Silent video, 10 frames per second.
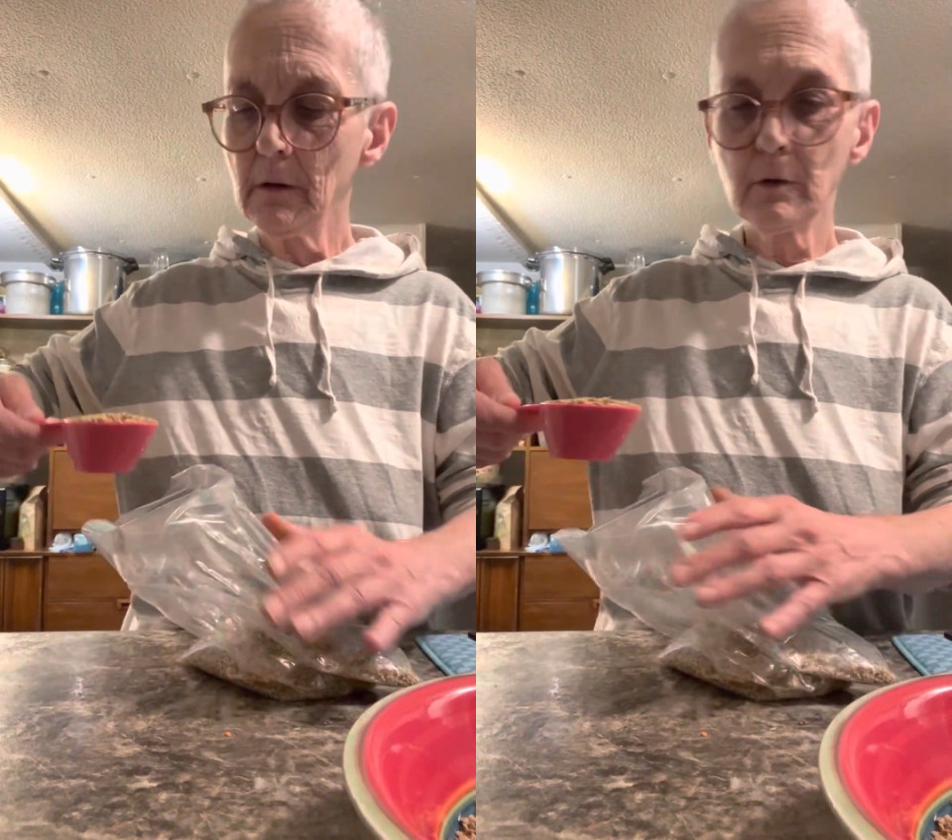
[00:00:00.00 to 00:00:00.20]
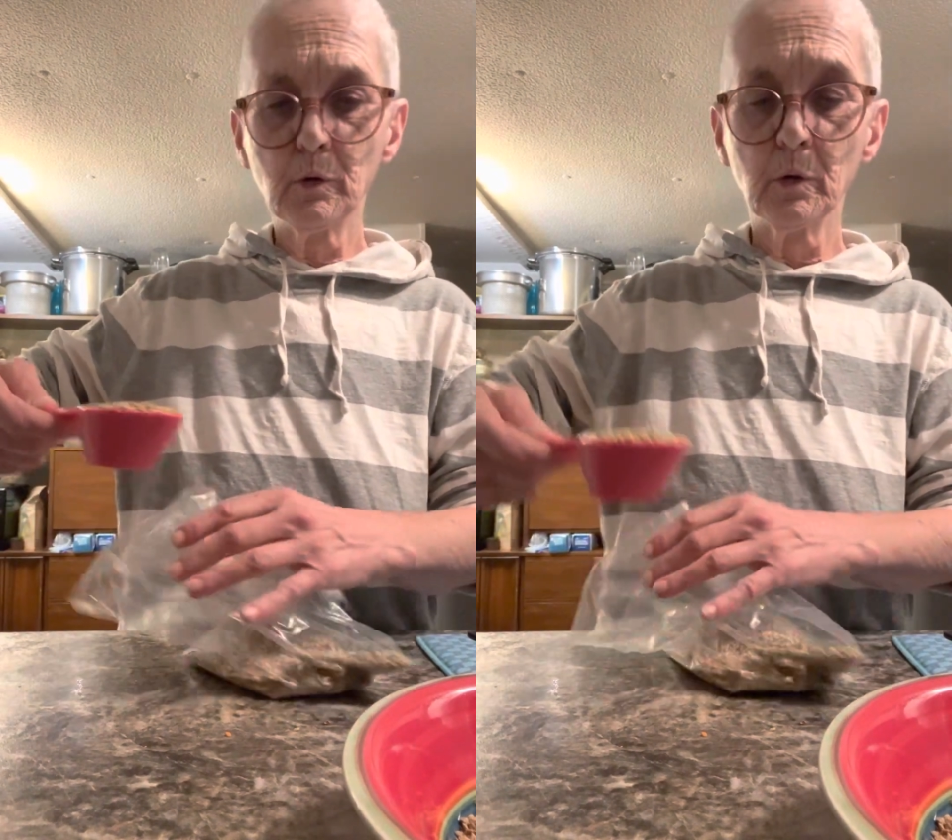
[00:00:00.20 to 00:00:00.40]

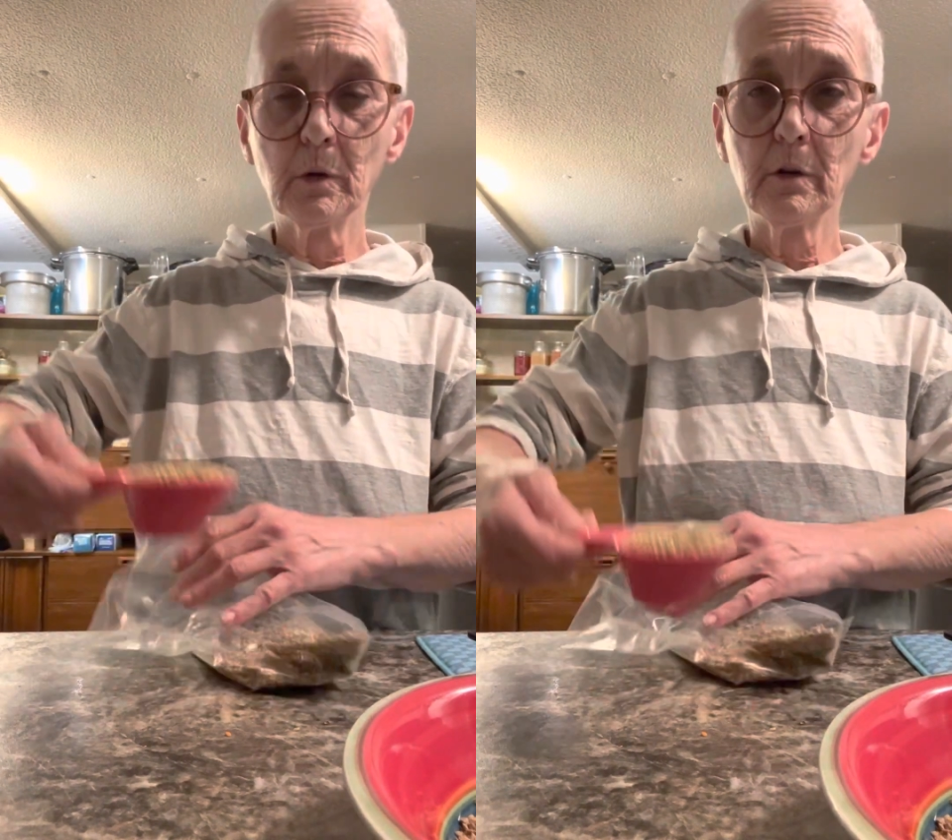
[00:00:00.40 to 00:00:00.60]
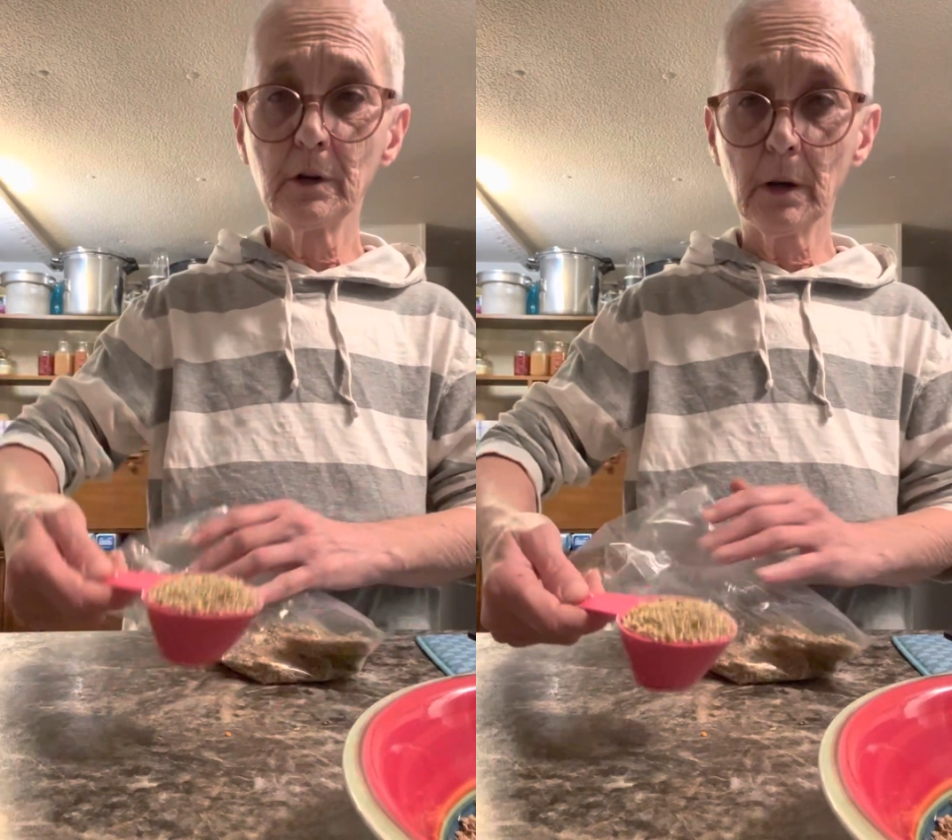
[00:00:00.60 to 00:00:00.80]
a
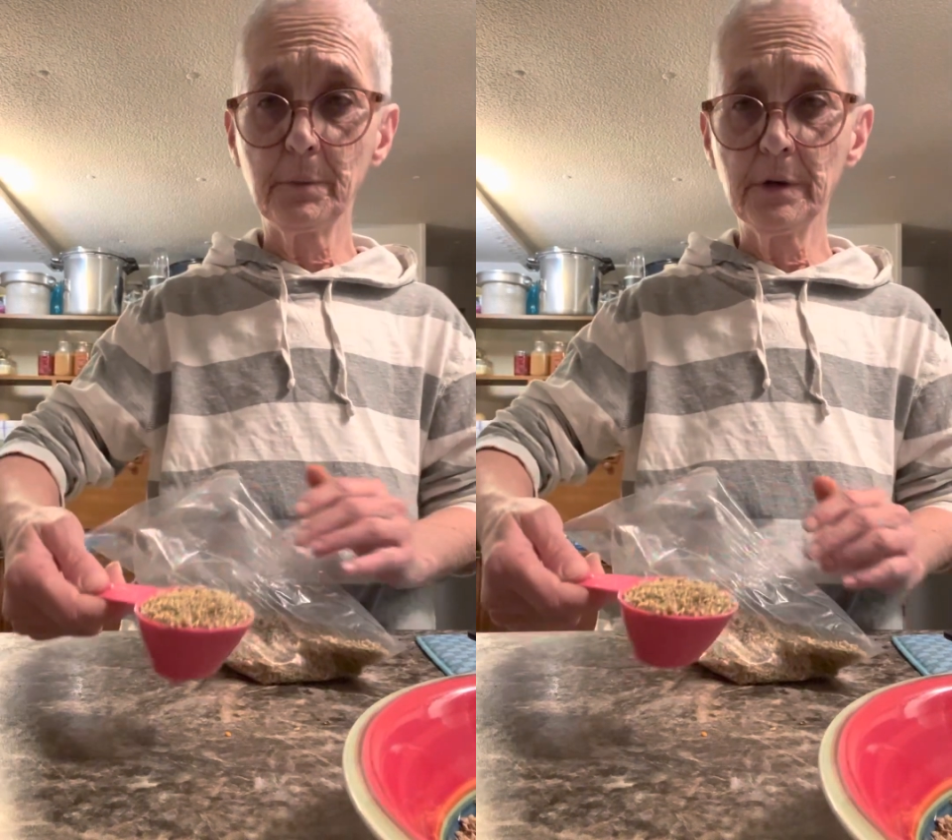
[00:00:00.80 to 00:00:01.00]
1/4 cup of